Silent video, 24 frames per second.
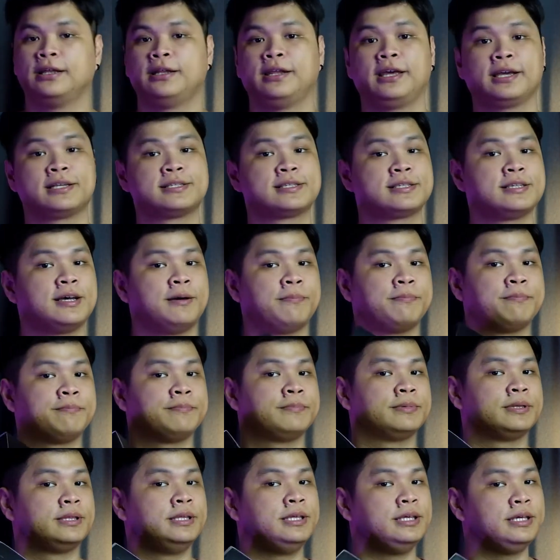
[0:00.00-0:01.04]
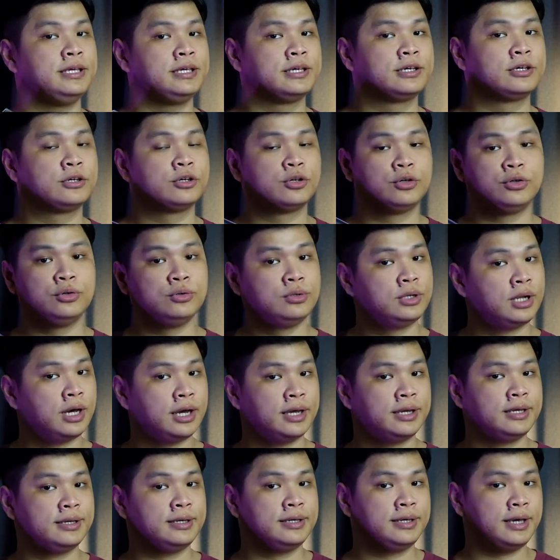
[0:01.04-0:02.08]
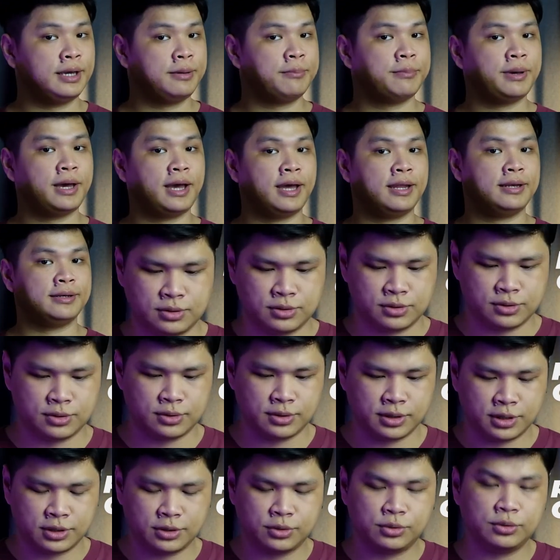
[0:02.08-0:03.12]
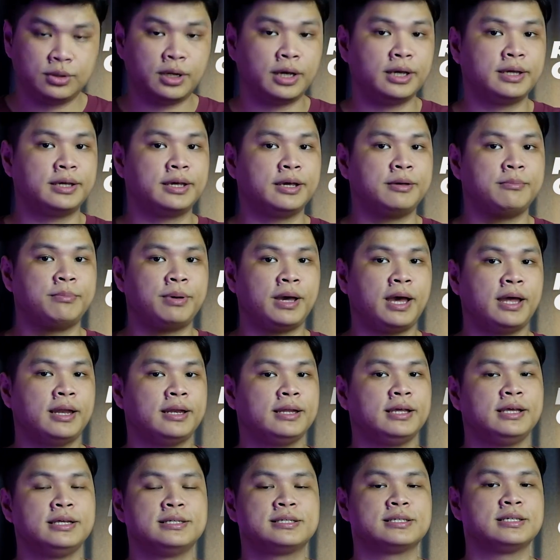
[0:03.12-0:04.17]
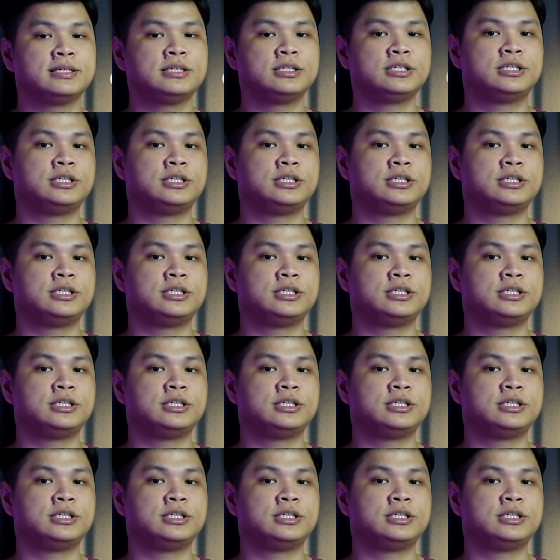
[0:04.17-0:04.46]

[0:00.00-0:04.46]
Next up, the Kunai gamepad. So the Kunai gamepad isn't